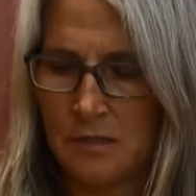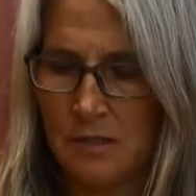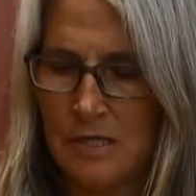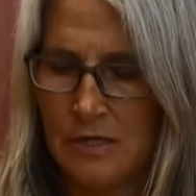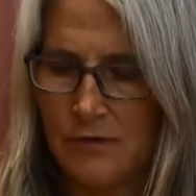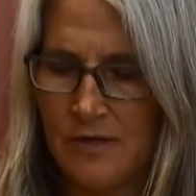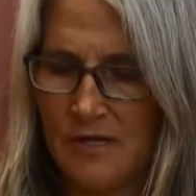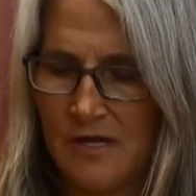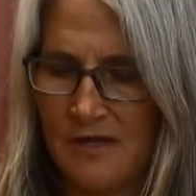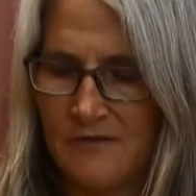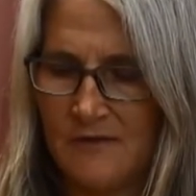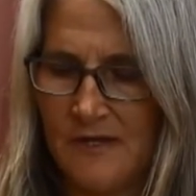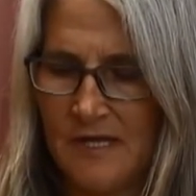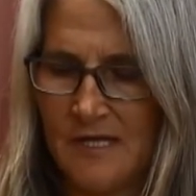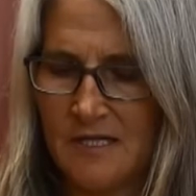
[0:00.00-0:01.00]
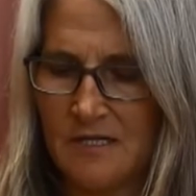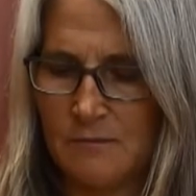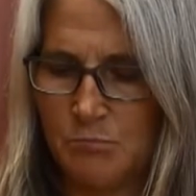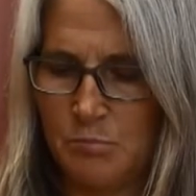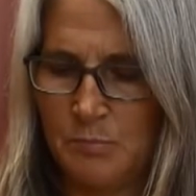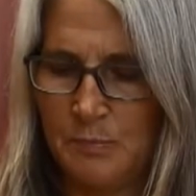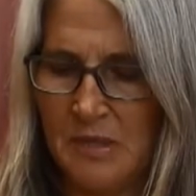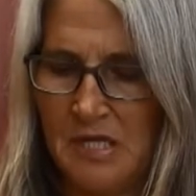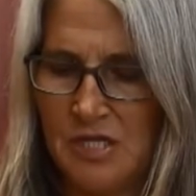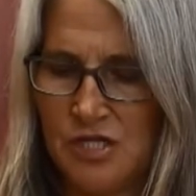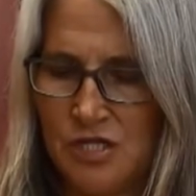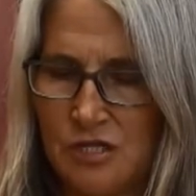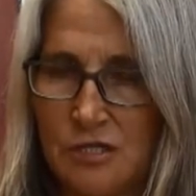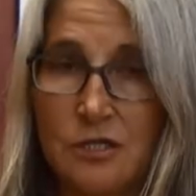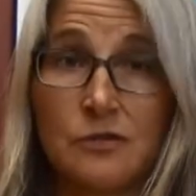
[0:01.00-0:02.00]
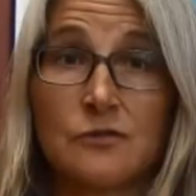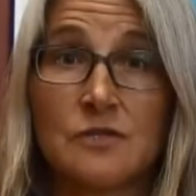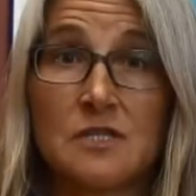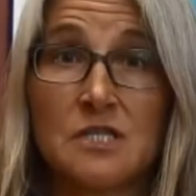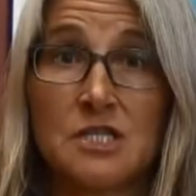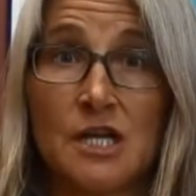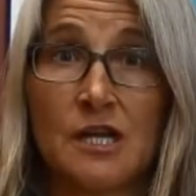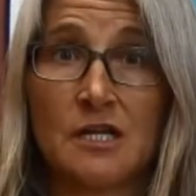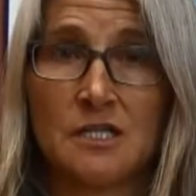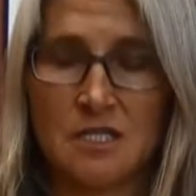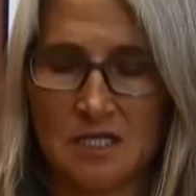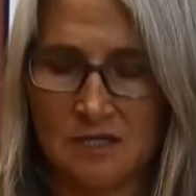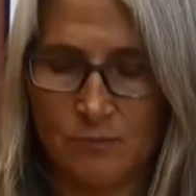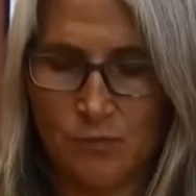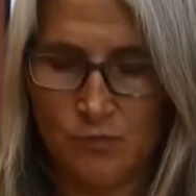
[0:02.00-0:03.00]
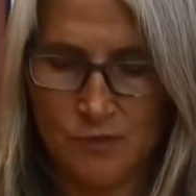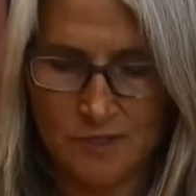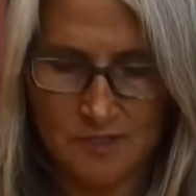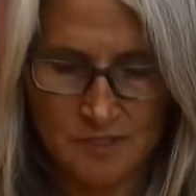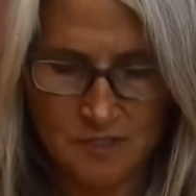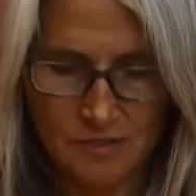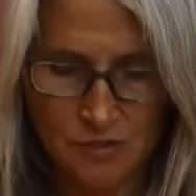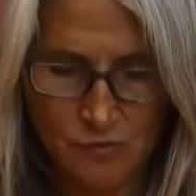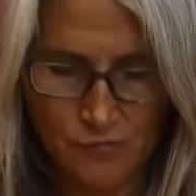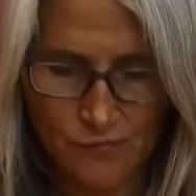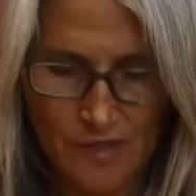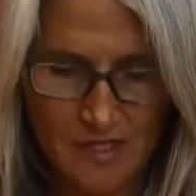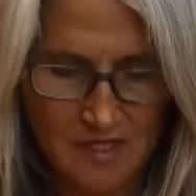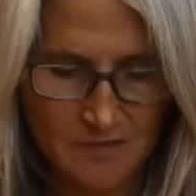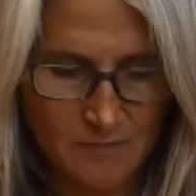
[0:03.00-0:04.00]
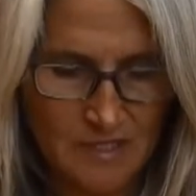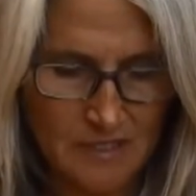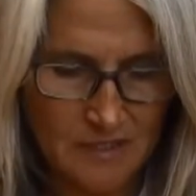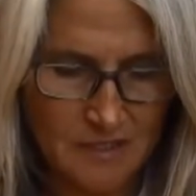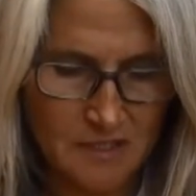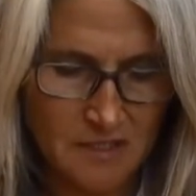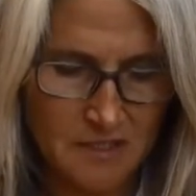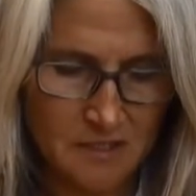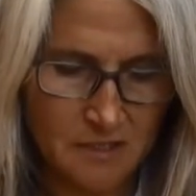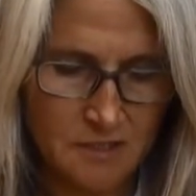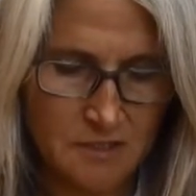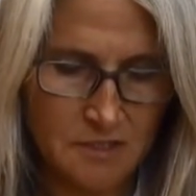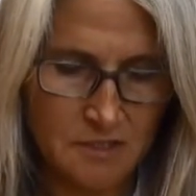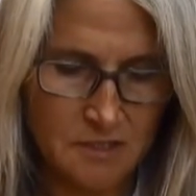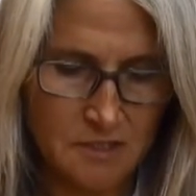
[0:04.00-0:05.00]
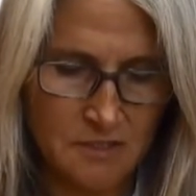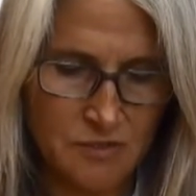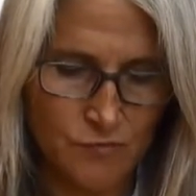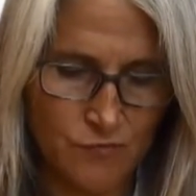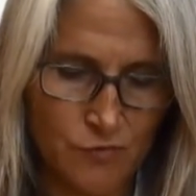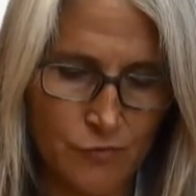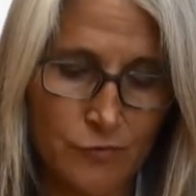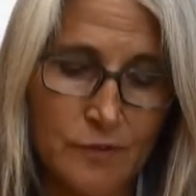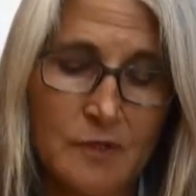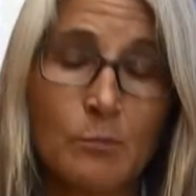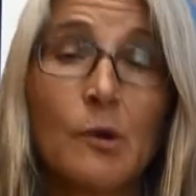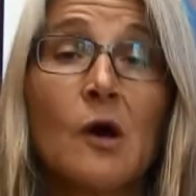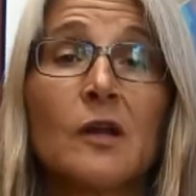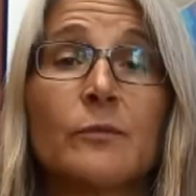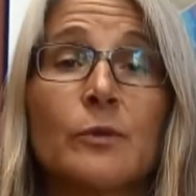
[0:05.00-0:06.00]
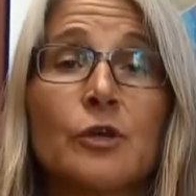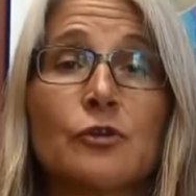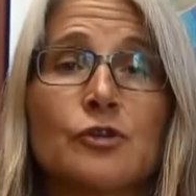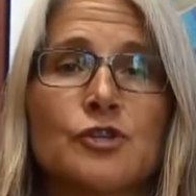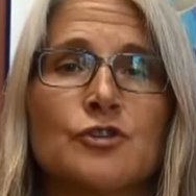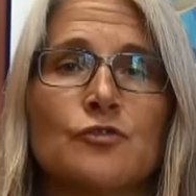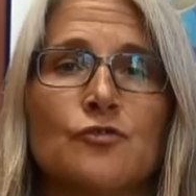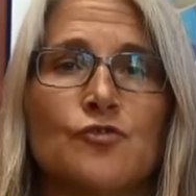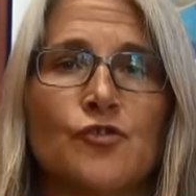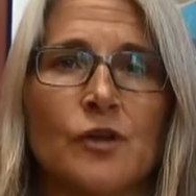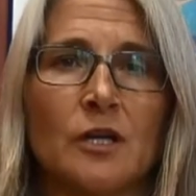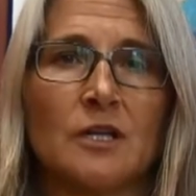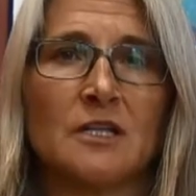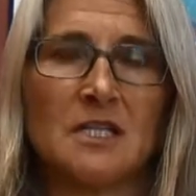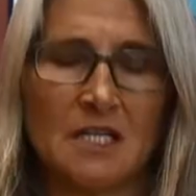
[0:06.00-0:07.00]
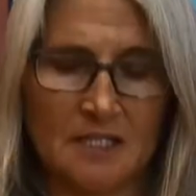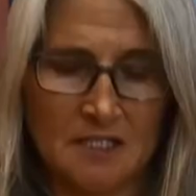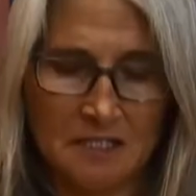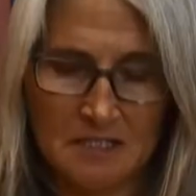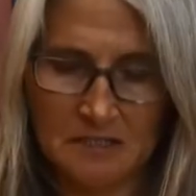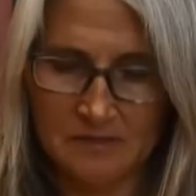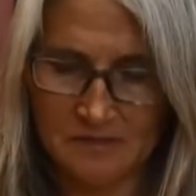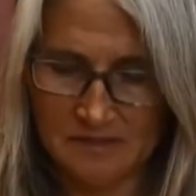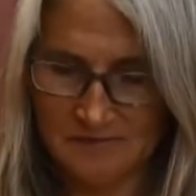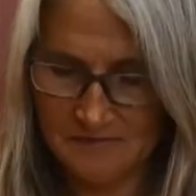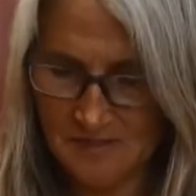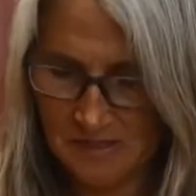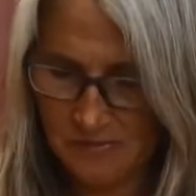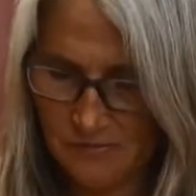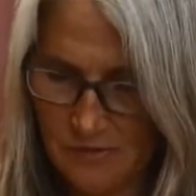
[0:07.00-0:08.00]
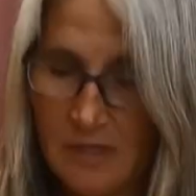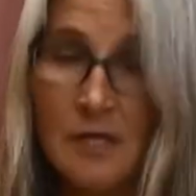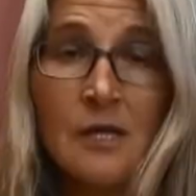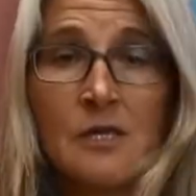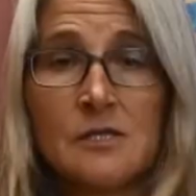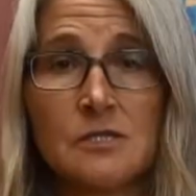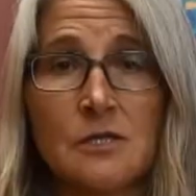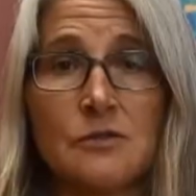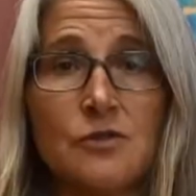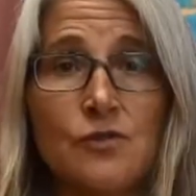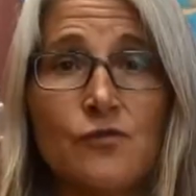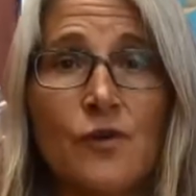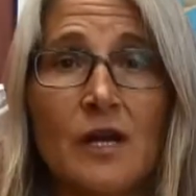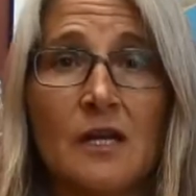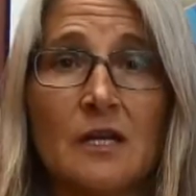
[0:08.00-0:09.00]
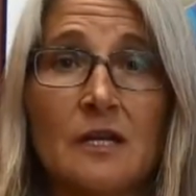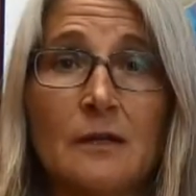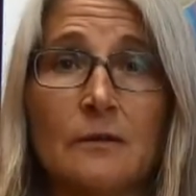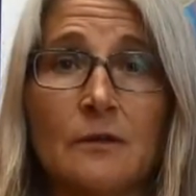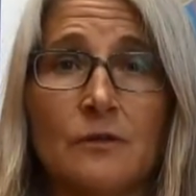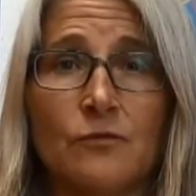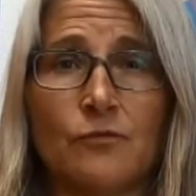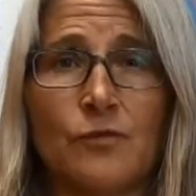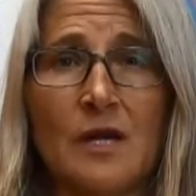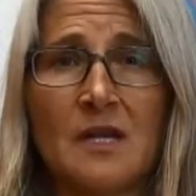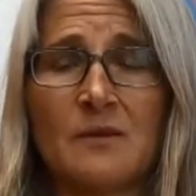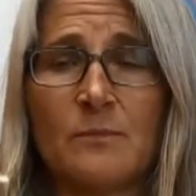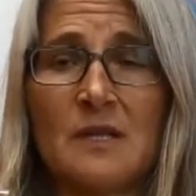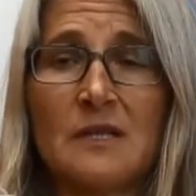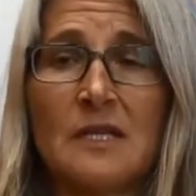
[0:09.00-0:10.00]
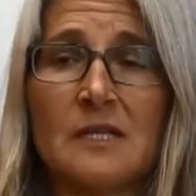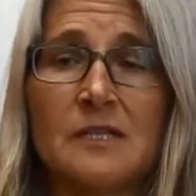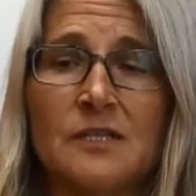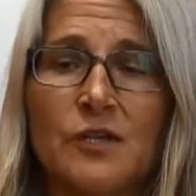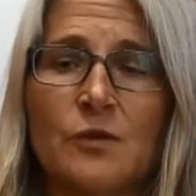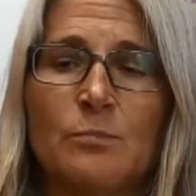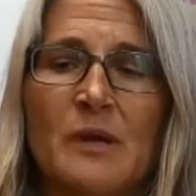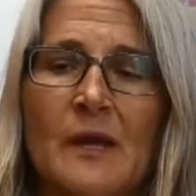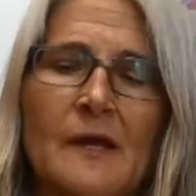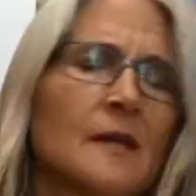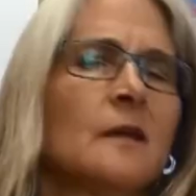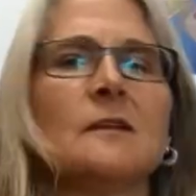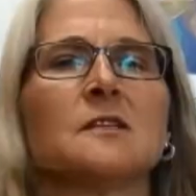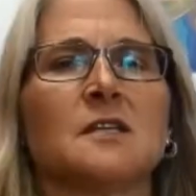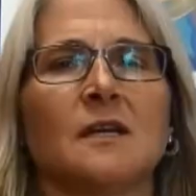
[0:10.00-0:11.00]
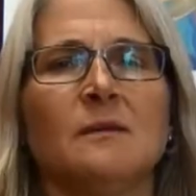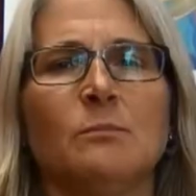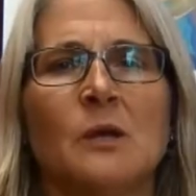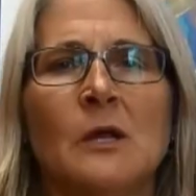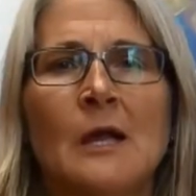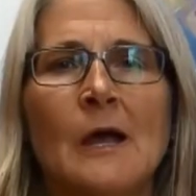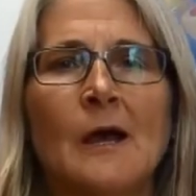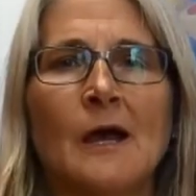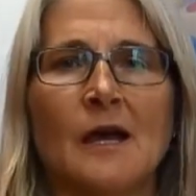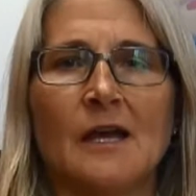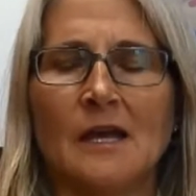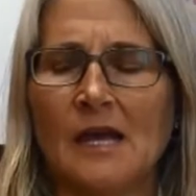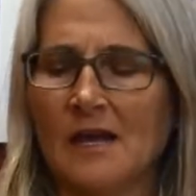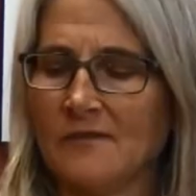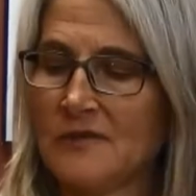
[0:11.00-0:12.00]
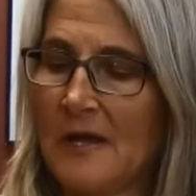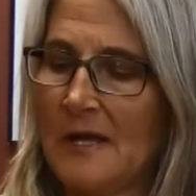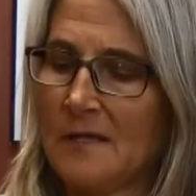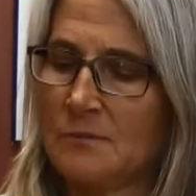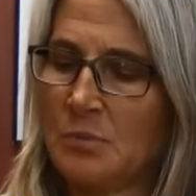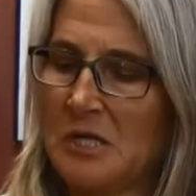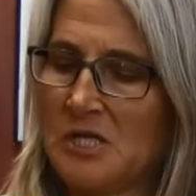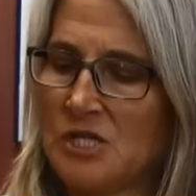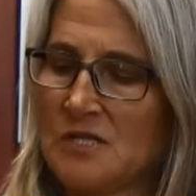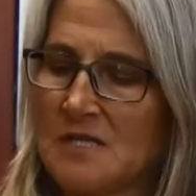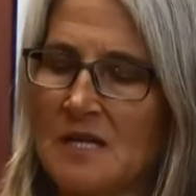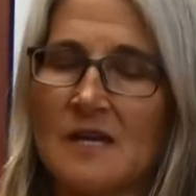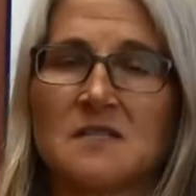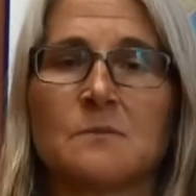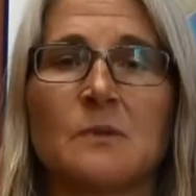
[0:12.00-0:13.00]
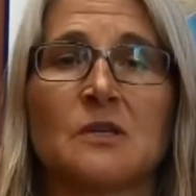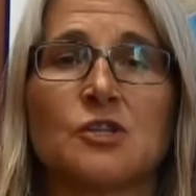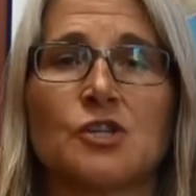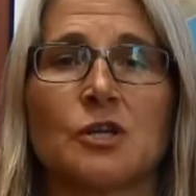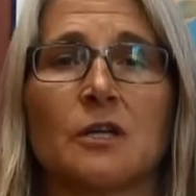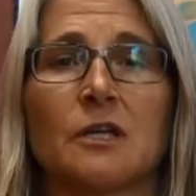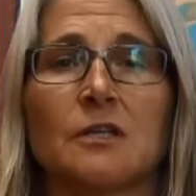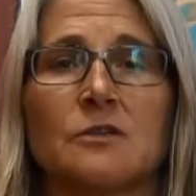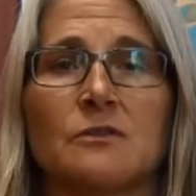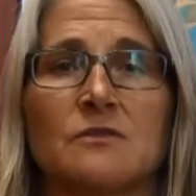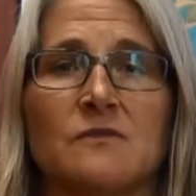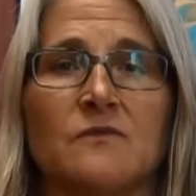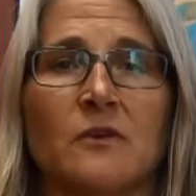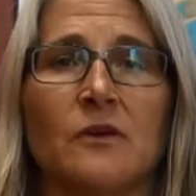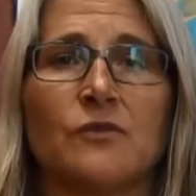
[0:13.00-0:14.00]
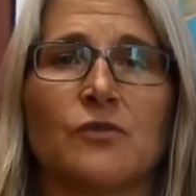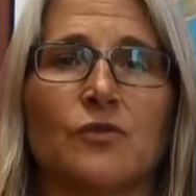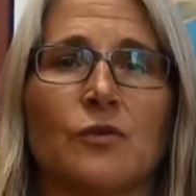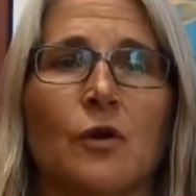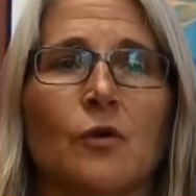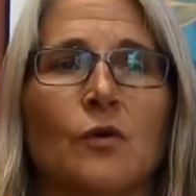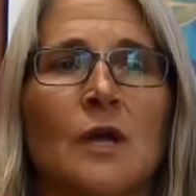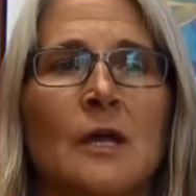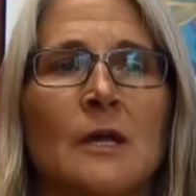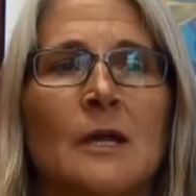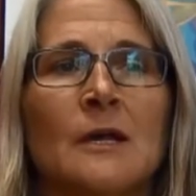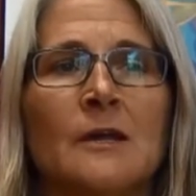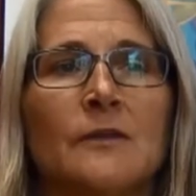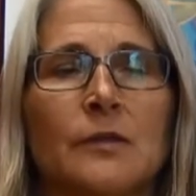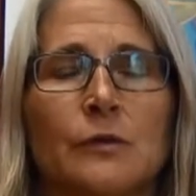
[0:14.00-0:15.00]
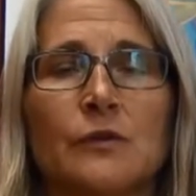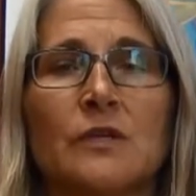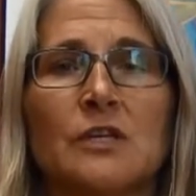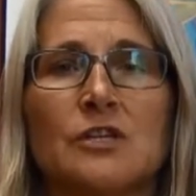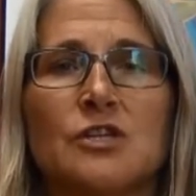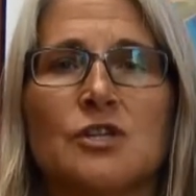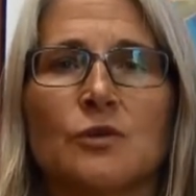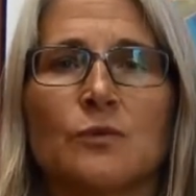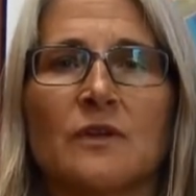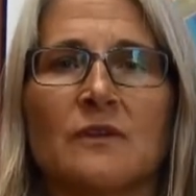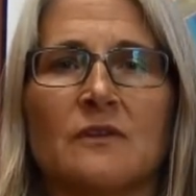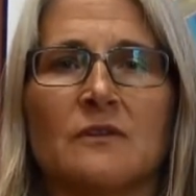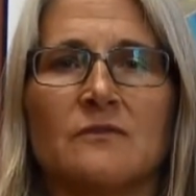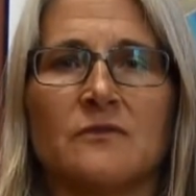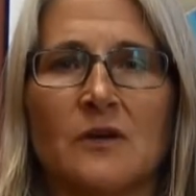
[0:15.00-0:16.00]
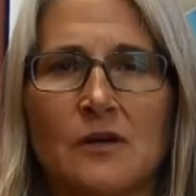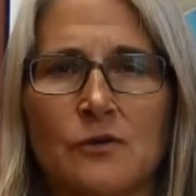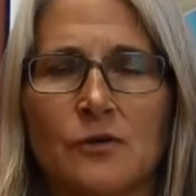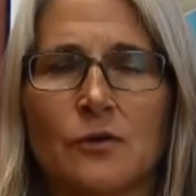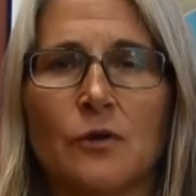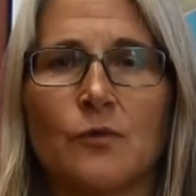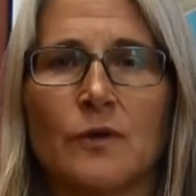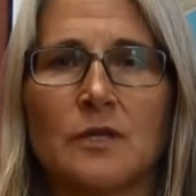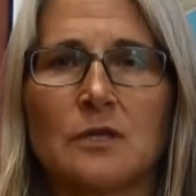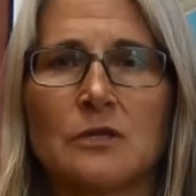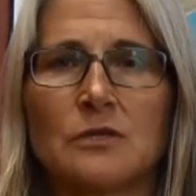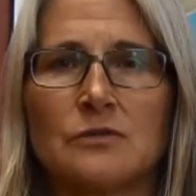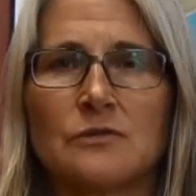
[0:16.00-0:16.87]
Now I have had a patient use duct tape once. I don't recommend that because it does ruin the bottom of your shoe trying to take the heel lift out. So I do recommend the clear packing tape. I have had patients ask me, should I use Velcro? The only issue with the Velcro when you